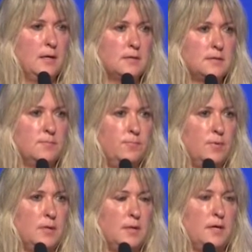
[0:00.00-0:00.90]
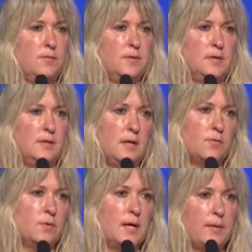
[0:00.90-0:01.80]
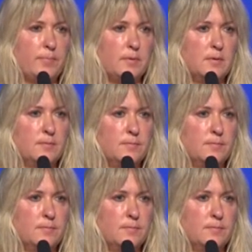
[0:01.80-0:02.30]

at some point later the attack will happen.